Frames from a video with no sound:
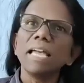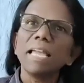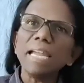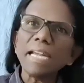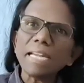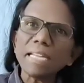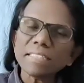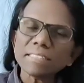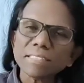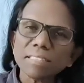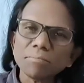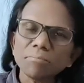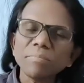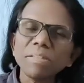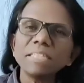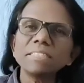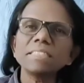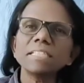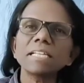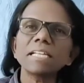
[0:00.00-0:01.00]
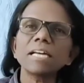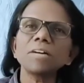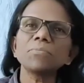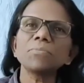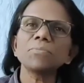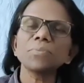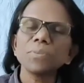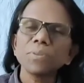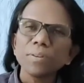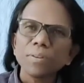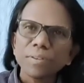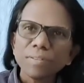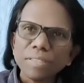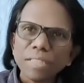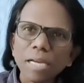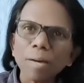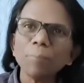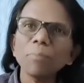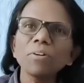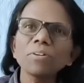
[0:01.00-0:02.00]
it is the measure of
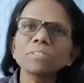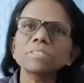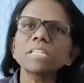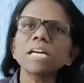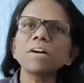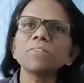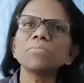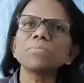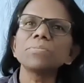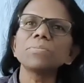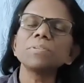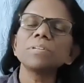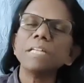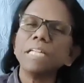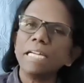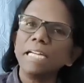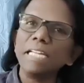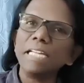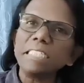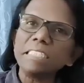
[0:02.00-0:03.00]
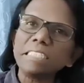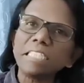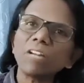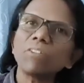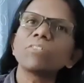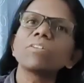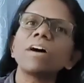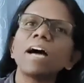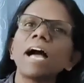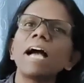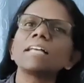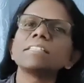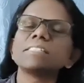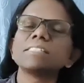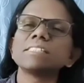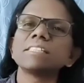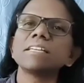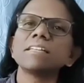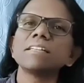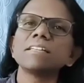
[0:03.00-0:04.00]
amount of dissolved
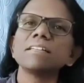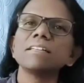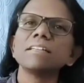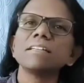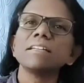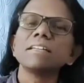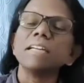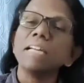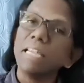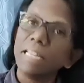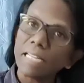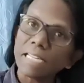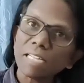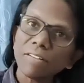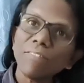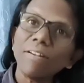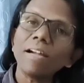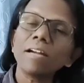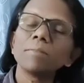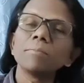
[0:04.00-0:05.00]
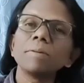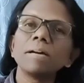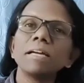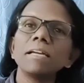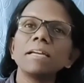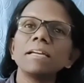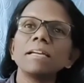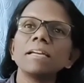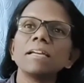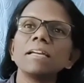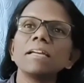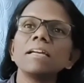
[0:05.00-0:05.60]
oxygen required by